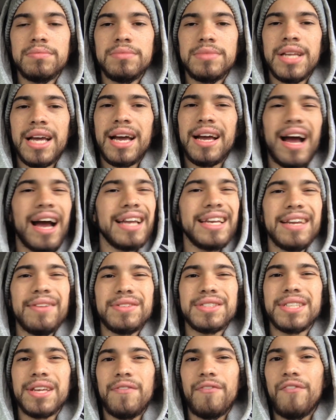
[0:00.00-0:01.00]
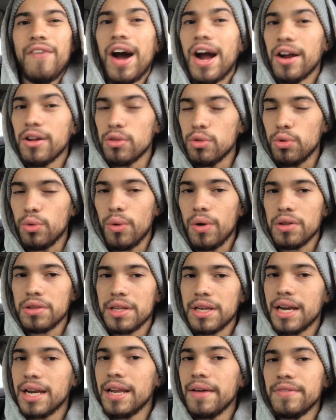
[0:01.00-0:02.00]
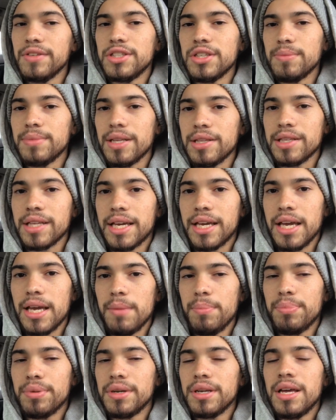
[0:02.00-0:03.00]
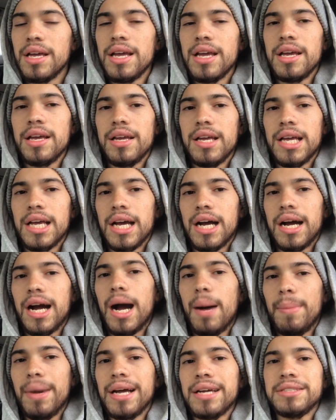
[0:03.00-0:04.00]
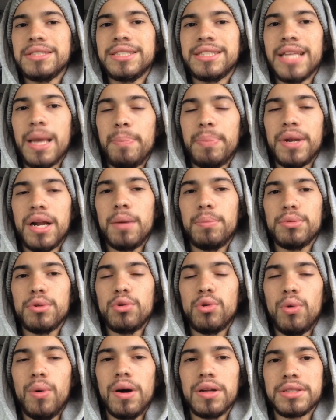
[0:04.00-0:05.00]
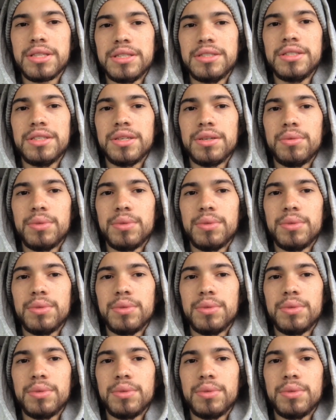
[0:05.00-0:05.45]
I never said fire Luke Walton. I never jumped out the gate, but I step it up, Luke Walton.